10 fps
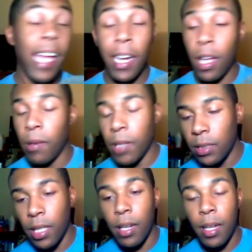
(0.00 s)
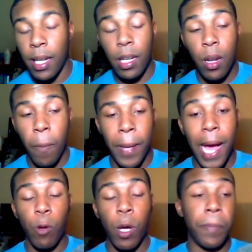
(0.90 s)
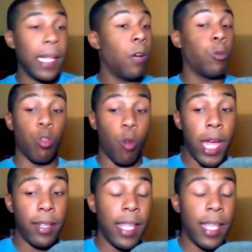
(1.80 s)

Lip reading: And I'm not saying it in a bad way, but it was great.